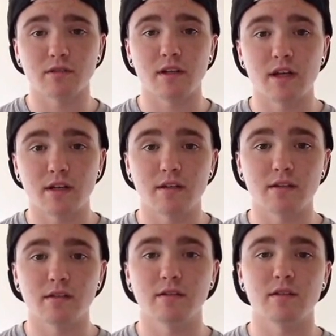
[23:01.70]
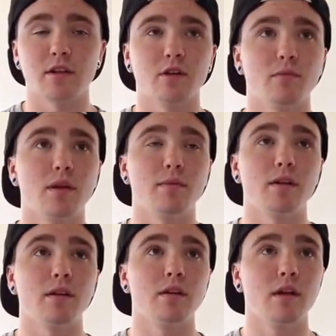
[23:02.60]
any ideas, you know,
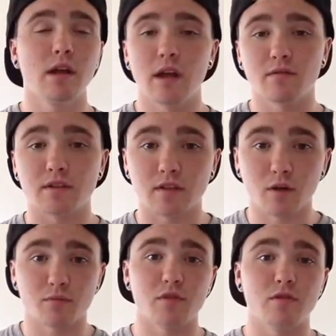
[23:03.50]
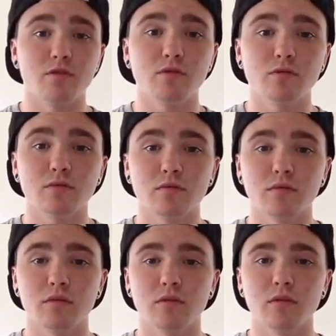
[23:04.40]
maybe if this helped you
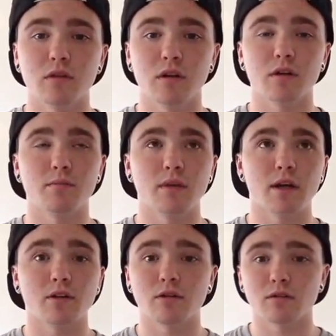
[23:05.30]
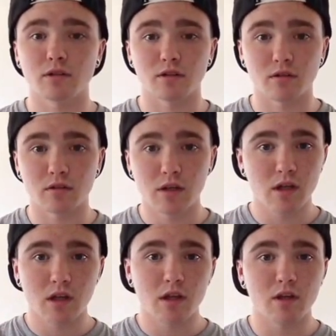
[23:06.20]
at all, or,
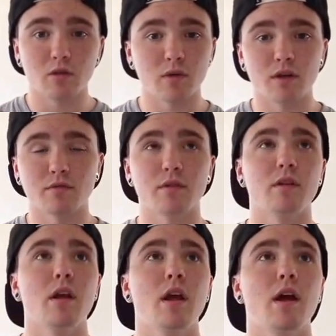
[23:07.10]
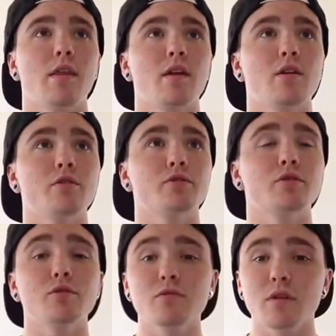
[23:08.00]
you know, whatever. And then
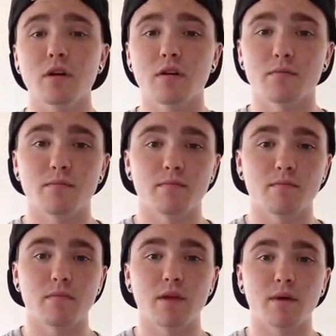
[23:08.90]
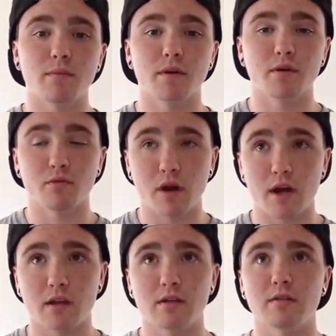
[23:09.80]
also, me and my buddy
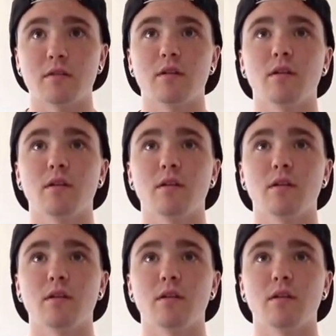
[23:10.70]
Ryan,